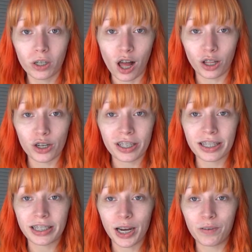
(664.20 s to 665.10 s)

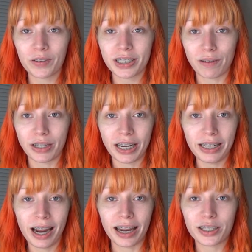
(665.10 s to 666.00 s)
$4 instead of
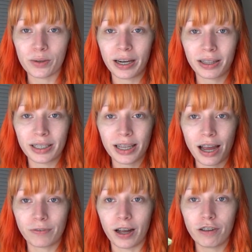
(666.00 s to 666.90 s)
$7.99. So I got this
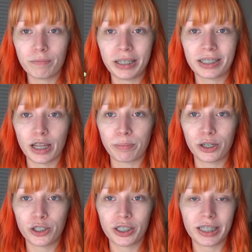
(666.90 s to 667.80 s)
half off because I
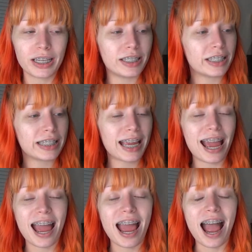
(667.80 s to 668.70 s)
purchased this.
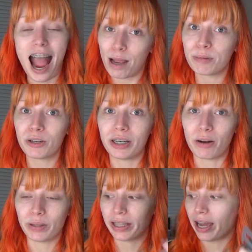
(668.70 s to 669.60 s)
I'm so
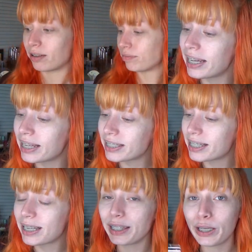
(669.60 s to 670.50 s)
down with that.
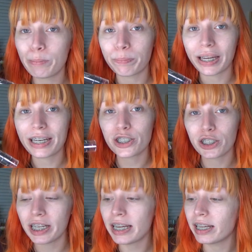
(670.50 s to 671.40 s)
This is a lip
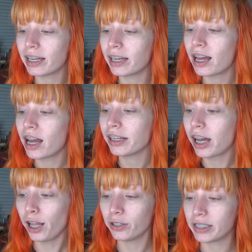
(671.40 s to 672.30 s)
and cheek
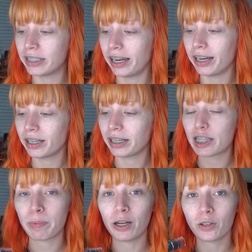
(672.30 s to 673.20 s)
color stick.
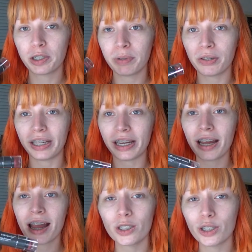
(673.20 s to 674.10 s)
It's by Ulta
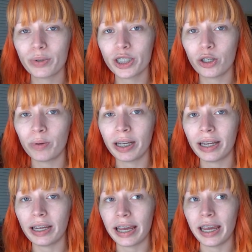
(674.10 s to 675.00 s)
Beauty. Ulta was
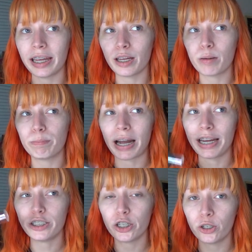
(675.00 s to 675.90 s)
doing a
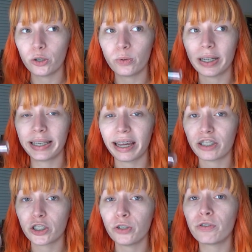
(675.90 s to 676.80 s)
buy two,
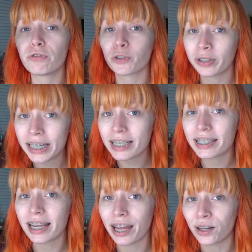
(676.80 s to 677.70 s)
get two
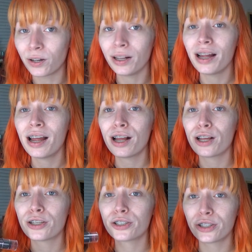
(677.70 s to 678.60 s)
free sale.
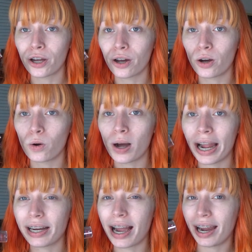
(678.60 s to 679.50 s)
So
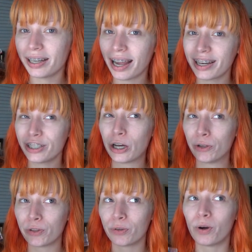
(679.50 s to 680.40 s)
I kind of had to
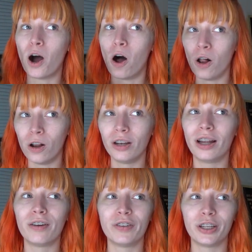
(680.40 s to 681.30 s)
go through
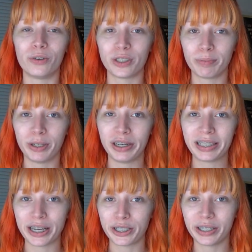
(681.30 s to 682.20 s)
all of the Ulta
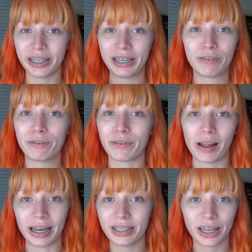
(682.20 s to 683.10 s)
Beauty section to even
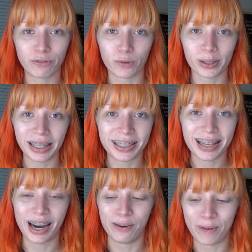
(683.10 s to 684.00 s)
find like four
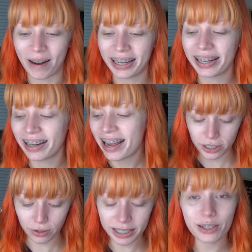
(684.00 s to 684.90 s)
things that I wanted.
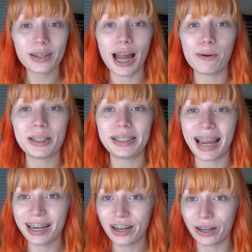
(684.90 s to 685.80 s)
So this little guy was
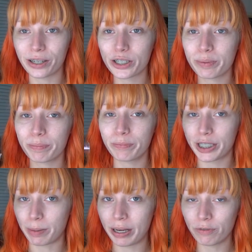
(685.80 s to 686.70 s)
$10,
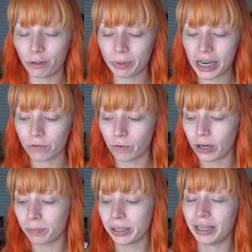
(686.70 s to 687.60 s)
which I paid full price
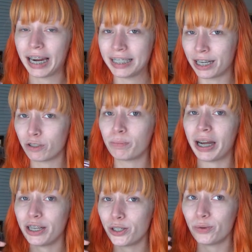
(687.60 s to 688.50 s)
for. But like I said, it was
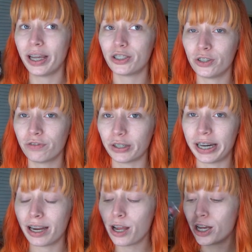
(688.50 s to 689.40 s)
buy two, get two
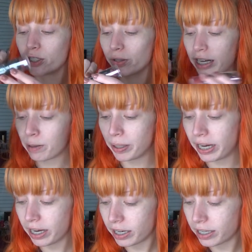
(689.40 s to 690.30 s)
free. So then I
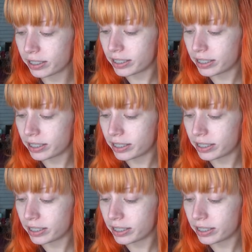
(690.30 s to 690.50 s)
paid